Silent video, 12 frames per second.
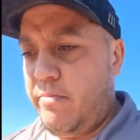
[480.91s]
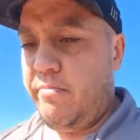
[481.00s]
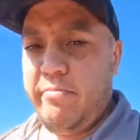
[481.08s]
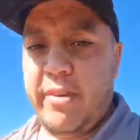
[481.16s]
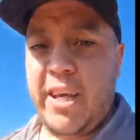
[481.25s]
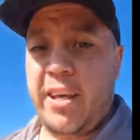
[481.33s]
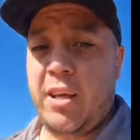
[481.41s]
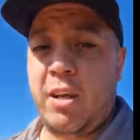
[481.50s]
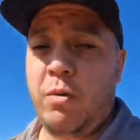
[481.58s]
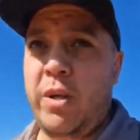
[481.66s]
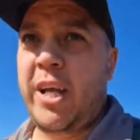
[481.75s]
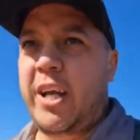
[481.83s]
yeah, I don't
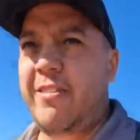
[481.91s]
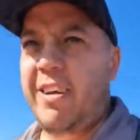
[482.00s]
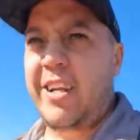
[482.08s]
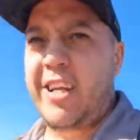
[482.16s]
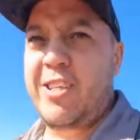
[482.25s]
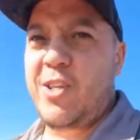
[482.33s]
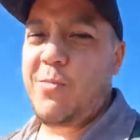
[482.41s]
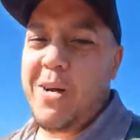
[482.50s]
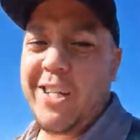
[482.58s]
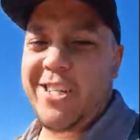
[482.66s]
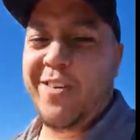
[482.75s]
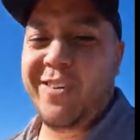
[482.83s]
want to hang around here too
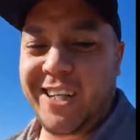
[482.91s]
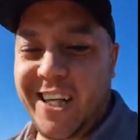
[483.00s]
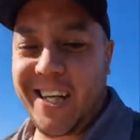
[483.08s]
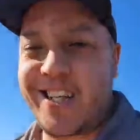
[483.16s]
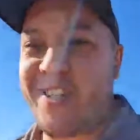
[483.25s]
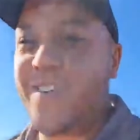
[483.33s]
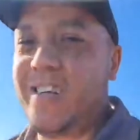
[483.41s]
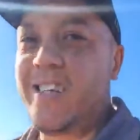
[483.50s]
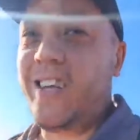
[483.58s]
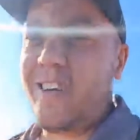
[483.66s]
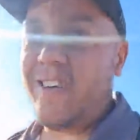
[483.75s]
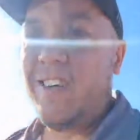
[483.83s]
much. I want to get into it. So